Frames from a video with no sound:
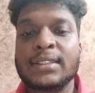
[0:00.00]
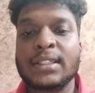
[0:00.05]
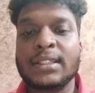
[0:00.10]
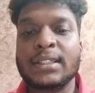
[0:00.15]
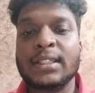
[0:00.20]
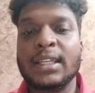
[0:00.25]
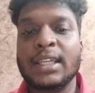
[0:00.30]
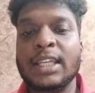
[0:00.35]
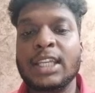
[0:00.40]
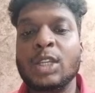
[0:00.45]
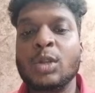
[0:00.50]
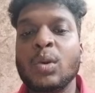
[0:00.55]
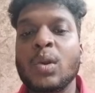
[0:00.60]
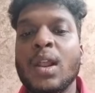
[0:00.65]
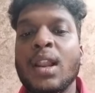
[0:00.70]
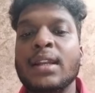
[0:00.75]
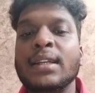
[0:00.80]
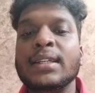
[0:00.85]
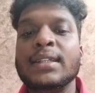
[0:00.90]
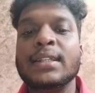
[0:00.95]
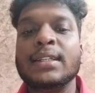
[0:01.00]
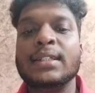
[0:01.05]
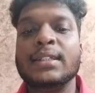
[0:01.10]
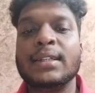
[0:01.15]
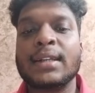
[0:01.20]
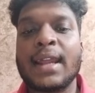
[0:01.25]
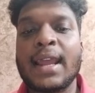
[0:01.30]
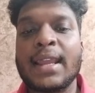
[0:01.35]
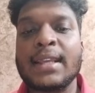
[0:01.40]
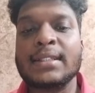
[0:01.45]
Inequality did
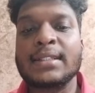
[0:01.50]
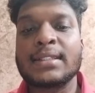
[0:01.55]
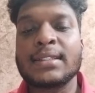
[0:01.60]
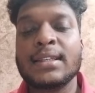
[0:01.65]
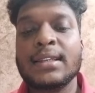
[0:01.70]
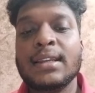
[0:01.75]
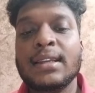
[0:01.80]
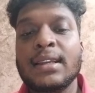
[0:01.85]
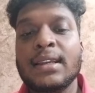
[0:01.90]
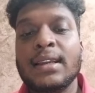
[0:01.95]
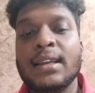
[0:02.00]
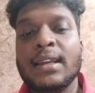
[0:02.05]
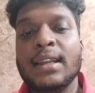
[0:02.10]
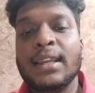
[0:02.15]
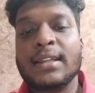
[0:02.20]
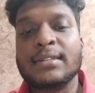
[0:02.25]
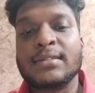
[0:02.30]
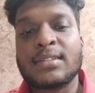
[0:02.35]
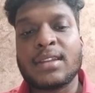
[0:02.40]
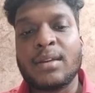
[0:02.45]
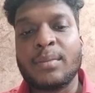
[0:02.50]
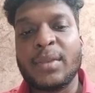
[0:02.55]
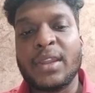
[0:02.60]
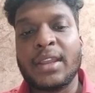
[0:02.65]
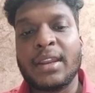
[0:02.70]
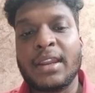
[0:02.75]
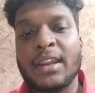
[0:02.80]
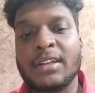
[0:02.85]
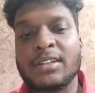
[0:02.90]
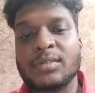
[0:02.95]
rise in some
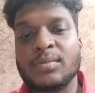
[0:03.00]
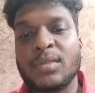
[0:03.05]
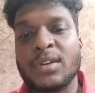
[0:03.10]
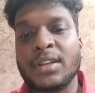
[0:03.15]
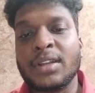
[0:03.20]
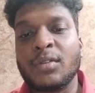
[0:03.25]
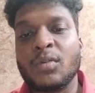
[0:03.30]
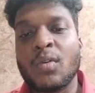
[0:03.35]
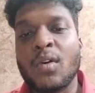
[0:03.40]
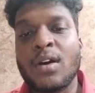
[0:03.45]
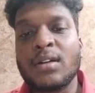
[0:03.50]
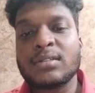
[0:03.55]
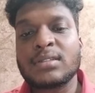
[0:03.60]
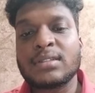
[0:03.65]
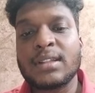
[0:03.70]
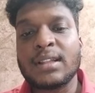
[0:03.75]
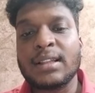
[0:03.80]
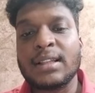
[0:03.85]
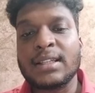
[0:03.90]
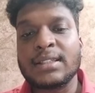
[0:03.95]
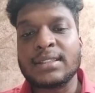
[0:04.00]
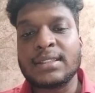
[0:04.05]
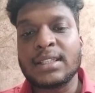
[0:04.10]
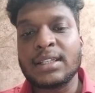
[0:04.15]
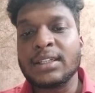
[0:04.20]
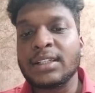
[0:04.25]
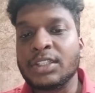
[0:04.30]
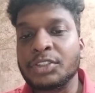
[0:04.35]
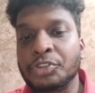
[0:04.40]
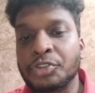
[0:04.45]
areas, but it was the lesser
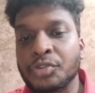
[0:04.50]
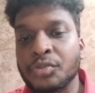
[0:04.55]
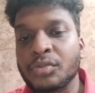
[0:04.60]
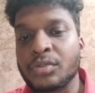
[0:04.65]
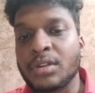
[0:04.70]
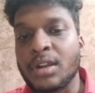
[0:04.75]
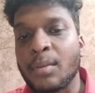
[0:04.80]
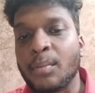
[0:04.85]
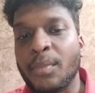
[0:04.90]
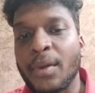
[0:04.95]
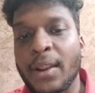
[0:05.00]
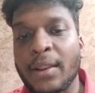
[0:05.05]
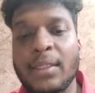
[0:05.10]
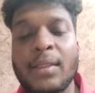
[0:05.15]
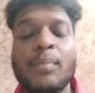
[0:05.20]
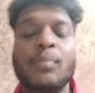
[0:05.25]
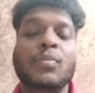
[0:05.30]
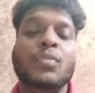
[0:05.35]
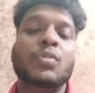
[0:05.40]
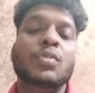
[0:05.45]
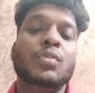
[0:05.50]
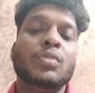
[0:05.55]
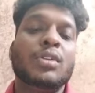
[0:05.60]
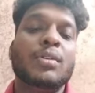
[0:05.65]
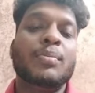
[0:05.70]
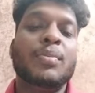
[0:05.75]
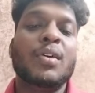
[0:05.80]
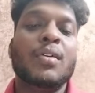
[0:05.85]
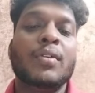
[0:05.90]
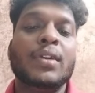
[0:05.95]
issue compared to the
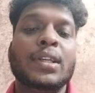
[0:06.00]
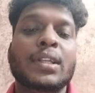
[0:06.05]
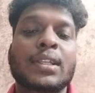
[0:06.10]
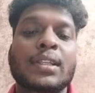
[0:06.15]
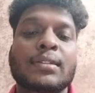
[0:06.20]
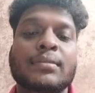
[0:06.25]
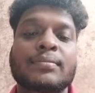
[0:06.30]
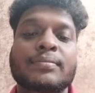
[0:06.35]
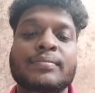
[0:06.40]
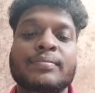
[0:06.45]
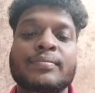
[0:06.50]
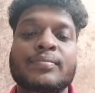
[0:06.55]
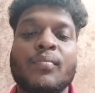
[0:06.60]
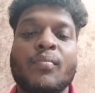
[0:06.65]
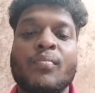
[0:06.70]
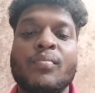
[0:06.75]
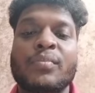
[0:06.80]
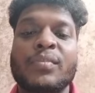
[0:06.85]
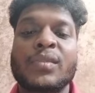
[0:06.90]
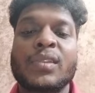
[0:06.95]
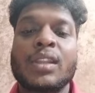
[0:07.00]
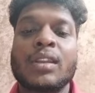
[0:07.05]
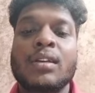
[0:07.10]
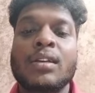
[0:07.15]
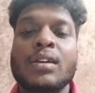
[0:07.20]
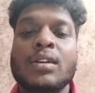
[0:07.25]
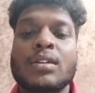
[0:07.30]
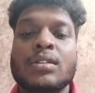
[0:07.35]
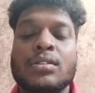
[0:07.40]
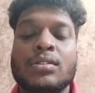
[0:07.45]
poverty.
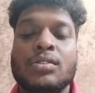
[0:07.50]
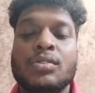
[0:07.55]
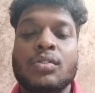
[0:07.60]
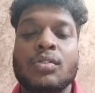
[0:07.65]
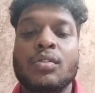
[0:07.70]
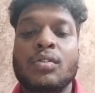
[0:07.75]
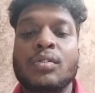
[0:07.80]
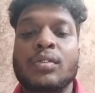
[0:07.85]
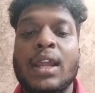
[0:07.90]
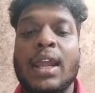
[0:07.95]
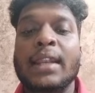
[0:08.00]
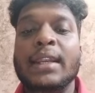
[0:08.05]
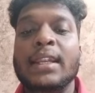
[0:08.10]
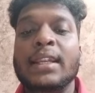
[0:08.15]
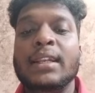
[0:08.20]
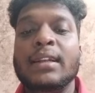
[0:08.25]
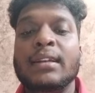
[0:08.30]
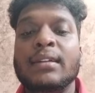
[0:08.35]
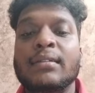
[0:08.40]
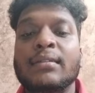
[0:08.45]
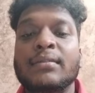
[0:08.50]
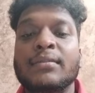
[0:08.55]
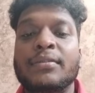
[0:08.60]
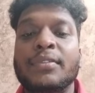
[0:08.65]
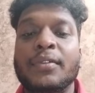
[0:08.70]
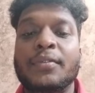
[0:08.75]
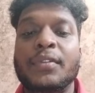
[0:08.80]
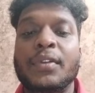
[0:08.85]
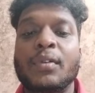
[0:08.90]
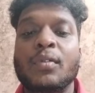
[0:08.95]
So
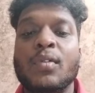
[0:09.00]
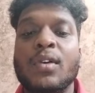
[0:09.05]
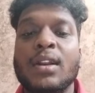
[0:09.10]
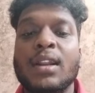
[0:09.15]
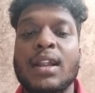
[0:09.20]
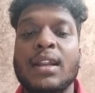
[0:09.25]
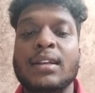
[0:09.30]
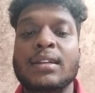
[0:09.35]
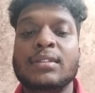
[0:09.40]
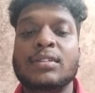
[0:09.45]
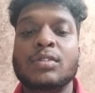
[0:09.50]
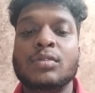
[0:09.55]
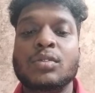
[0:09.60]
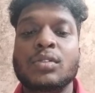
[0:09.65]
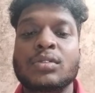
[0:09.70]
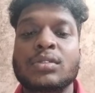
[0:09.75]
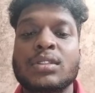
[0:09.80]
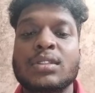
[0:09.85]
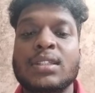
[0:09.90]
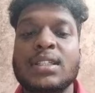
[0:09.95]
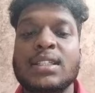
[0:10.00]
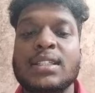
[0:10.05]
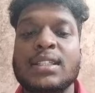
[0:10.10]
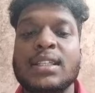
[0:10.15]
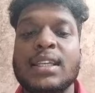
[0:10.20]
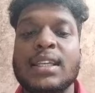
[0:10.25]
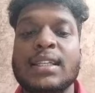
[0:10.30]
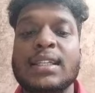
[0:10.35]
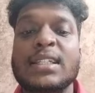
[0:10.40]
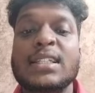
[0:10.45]
1951 and 2006,
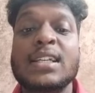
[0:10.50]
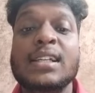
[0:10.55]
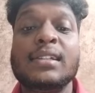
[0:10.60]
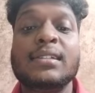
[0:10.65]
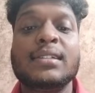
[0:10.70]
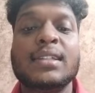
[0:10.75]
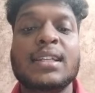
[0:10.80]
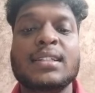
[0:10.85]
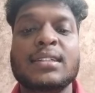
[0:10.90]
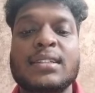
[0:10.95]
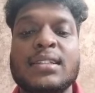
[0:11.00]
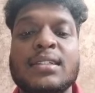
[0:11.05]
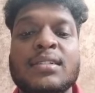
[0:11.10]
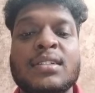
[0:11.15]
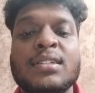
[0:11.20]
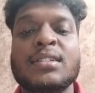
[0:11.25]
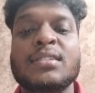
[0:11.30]
India transitions